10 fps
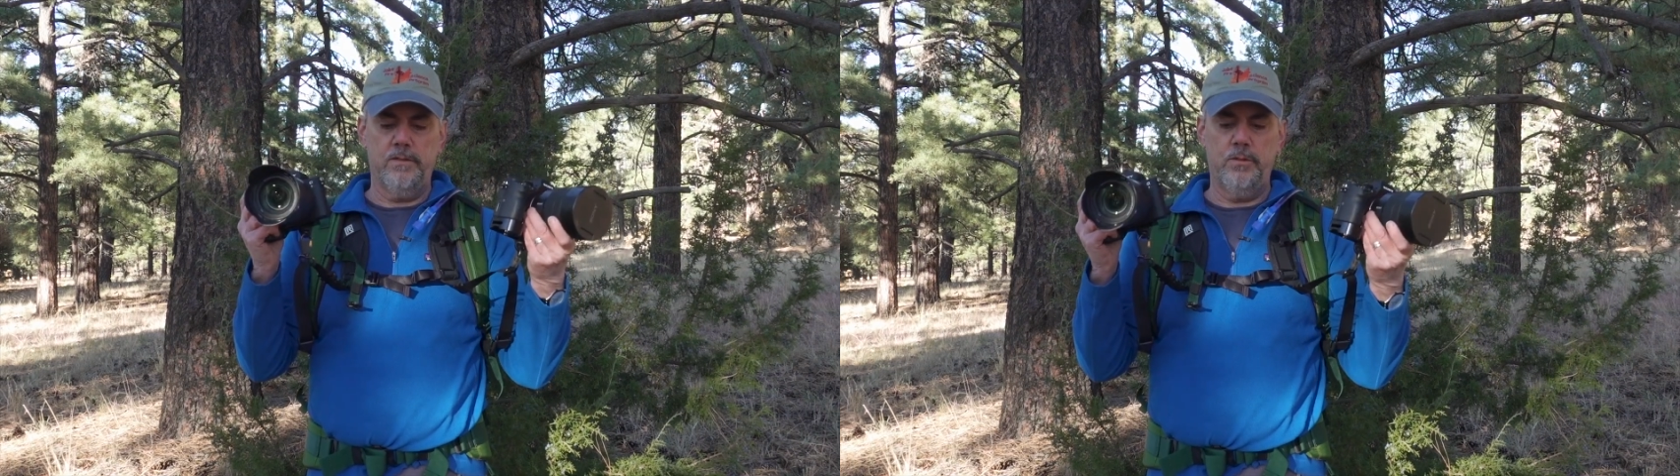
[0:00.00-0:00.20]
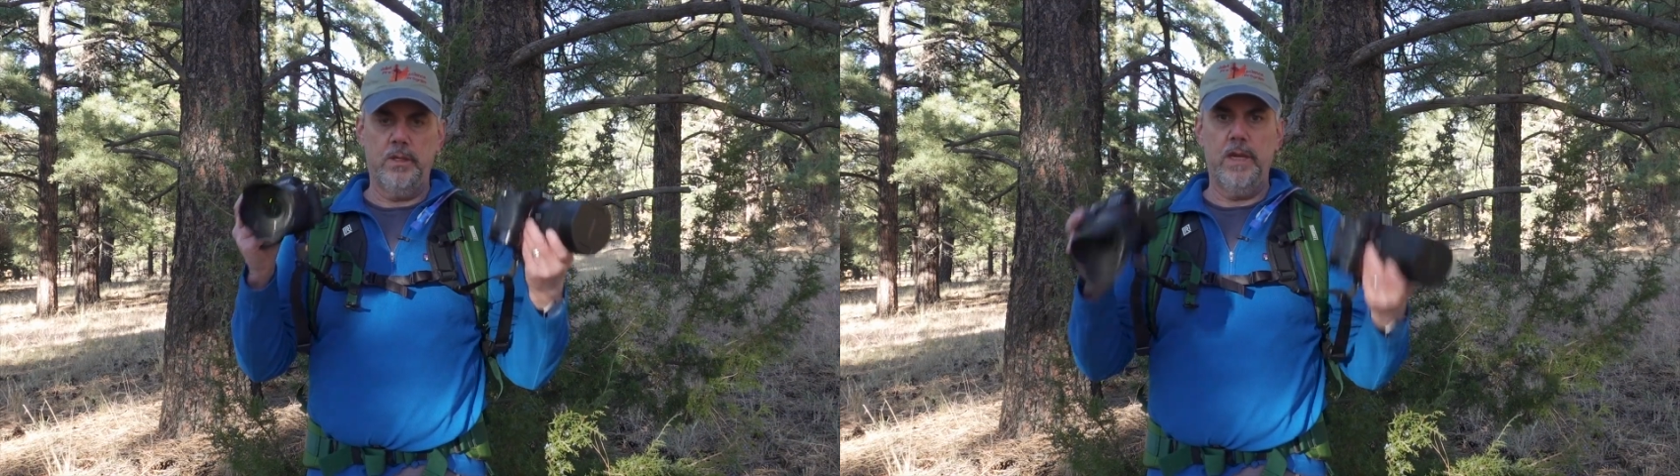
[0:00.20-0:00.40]

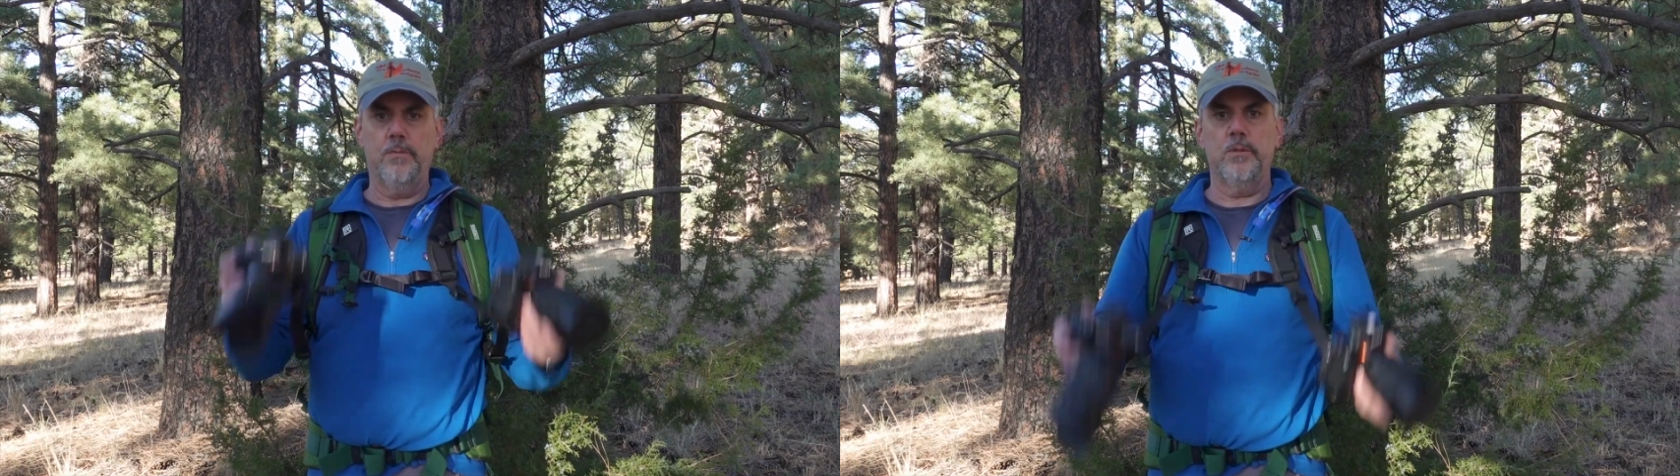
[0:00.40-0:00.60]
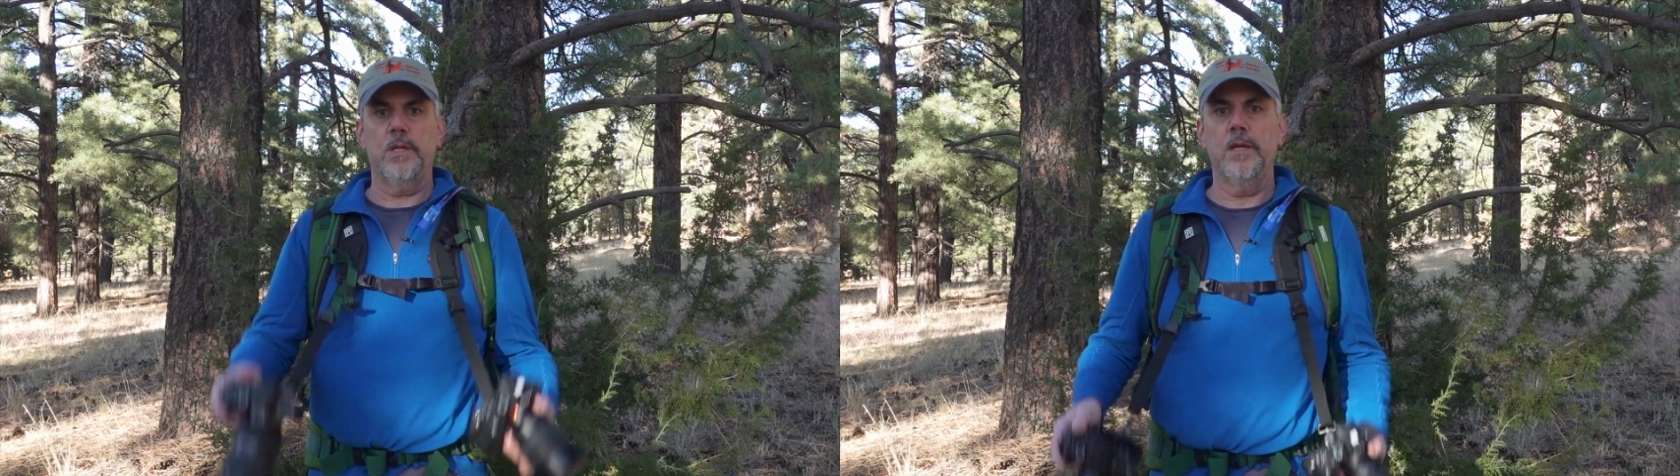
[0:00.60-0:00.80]
2
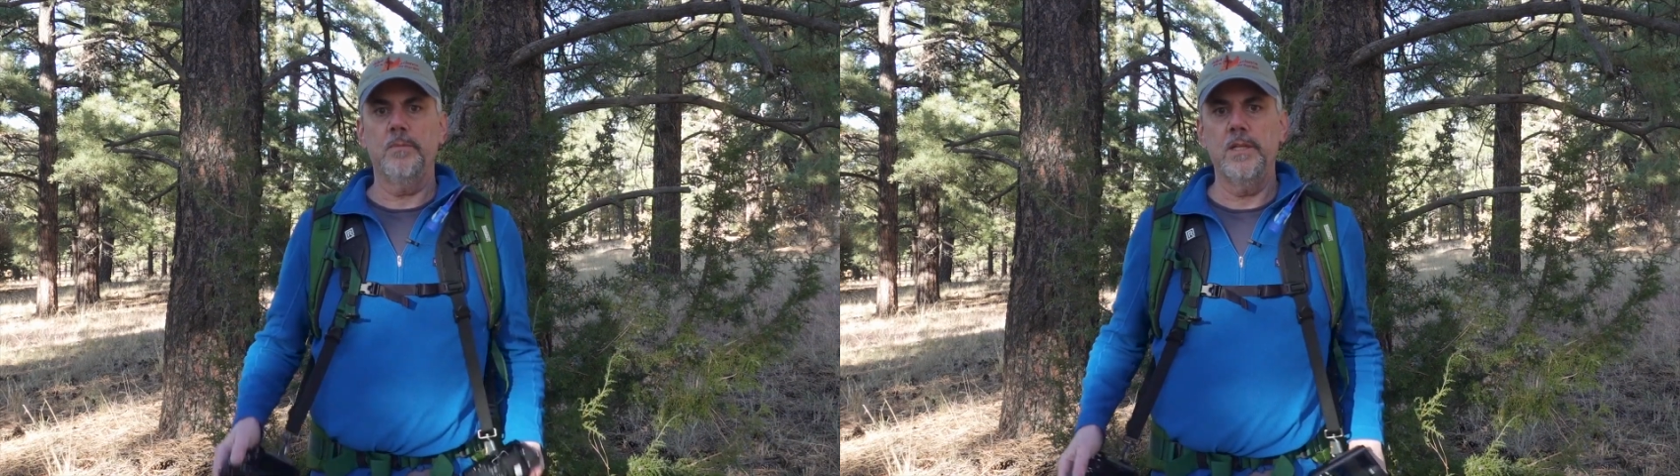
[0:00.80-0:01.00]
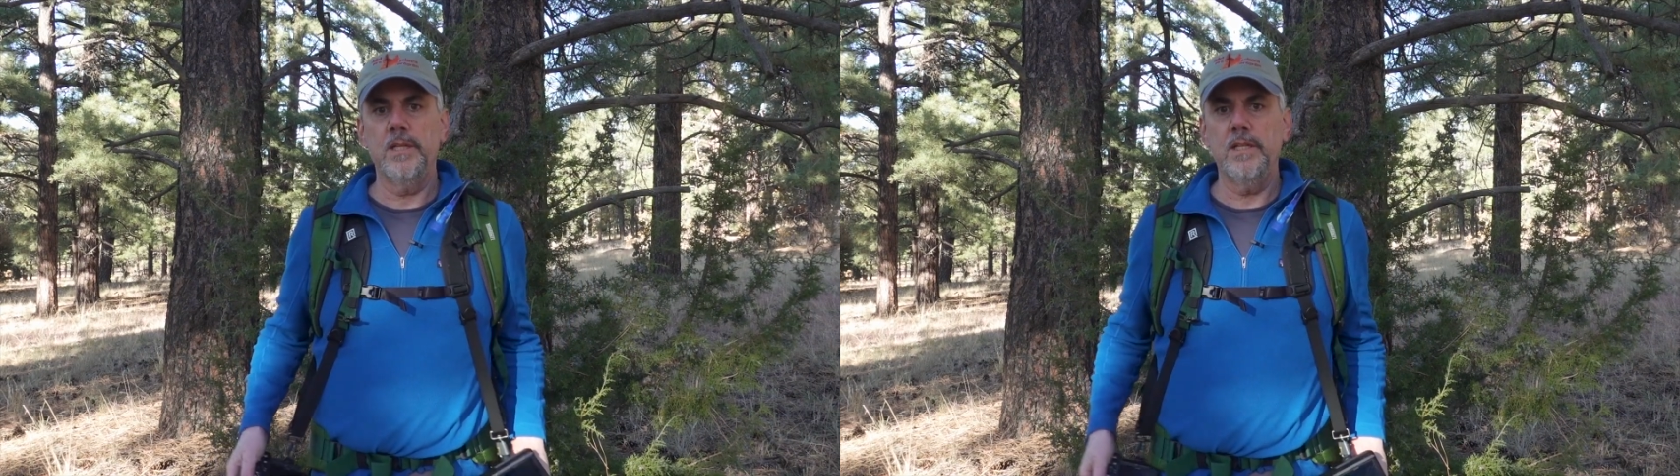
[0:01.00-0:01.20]
cameras on
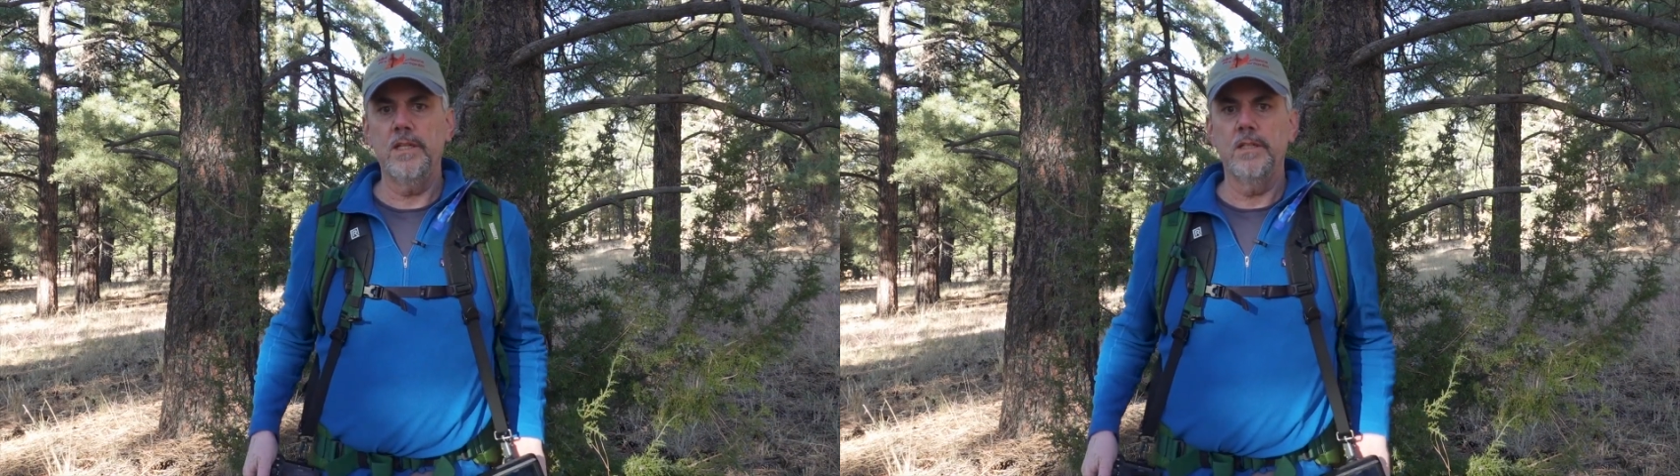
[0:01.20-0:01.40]
me